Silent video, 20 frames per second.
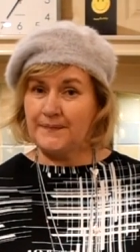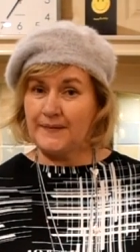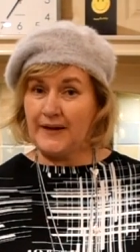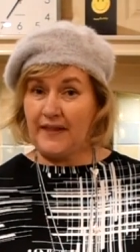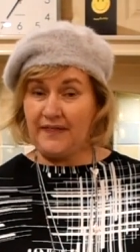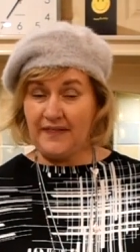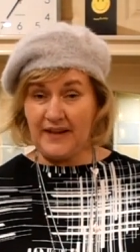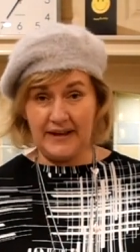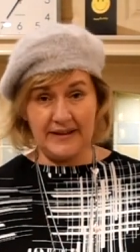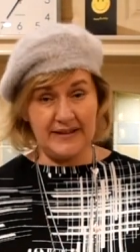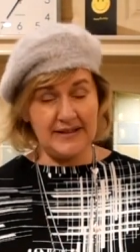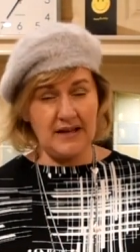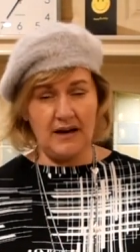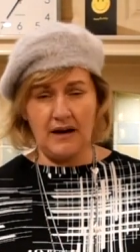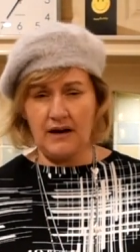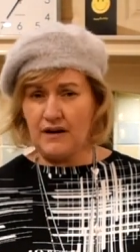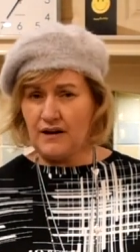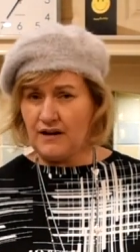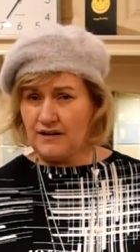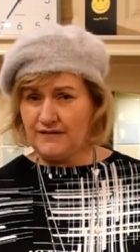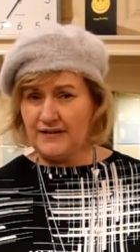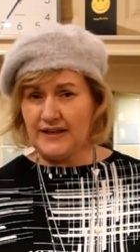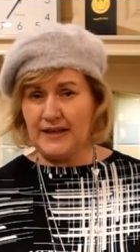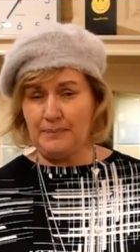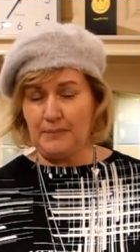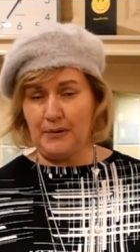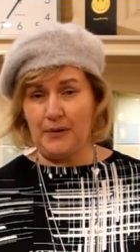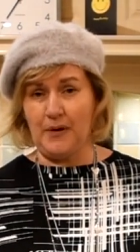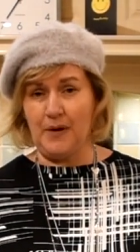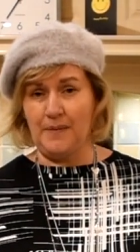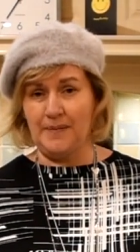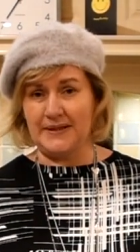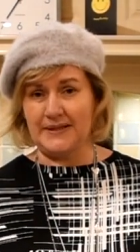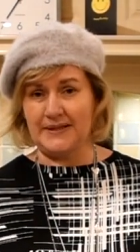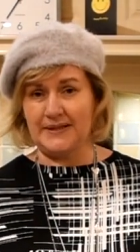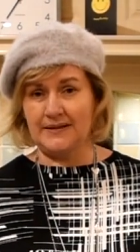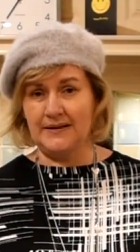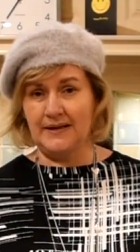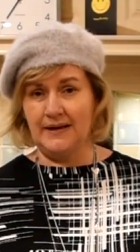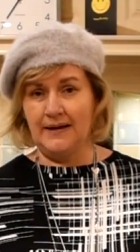And that is a lovely
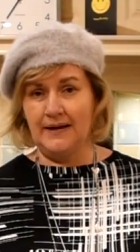promise.